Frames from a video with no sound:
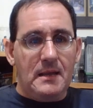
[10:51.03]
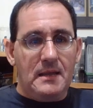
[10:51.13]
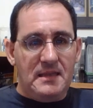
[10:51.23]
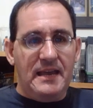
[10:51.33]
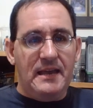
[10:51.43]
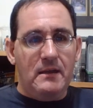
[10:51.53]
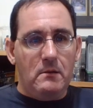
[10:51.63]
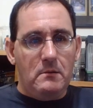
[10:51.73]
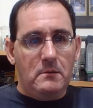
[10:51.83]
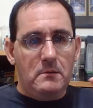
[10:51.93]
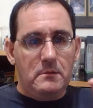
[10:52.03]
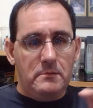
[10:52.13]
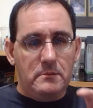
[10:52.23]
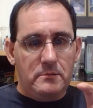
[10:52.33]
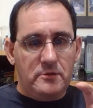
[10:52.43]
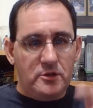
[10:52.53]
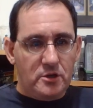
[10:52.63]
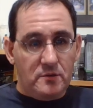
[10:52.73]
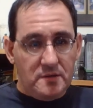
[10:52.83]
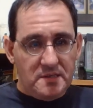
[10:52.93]
kneel to
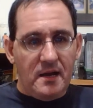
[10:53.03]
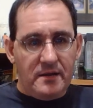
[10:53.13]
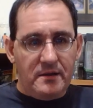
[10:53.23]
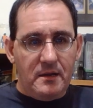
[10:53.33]
General Zod.